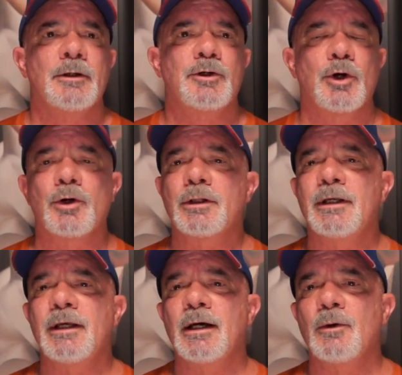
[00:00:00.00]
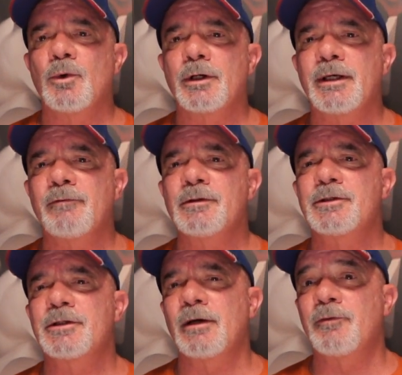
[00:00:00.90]
Currently, we're giving
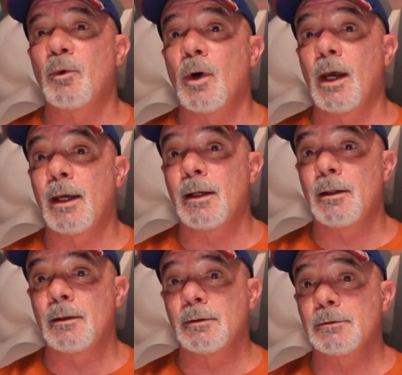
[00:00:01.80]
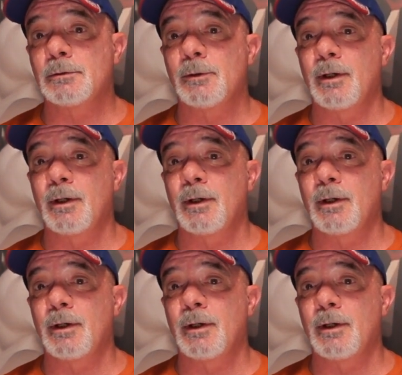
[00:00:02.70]
stuff away that we